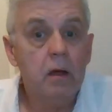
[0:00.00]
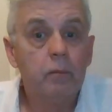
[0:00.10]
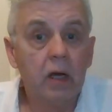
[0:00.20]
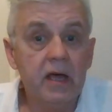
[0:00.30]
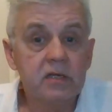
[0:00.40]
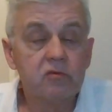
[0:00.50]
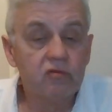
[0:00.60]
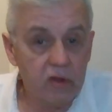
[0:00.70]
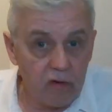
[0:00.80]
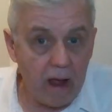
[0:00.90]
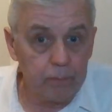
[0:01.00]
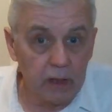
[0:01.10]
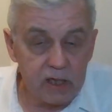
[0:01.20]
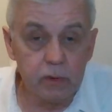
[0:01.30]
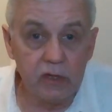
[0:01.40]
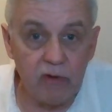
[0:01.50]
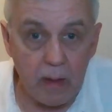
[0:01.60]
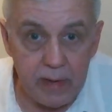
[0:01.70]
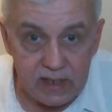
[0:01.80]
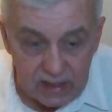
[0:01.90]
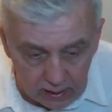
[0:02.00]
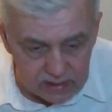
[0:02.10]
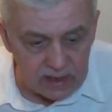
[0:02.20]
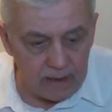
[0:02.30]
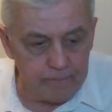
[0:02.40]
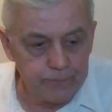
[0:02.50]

Players, the right players with the right mentality.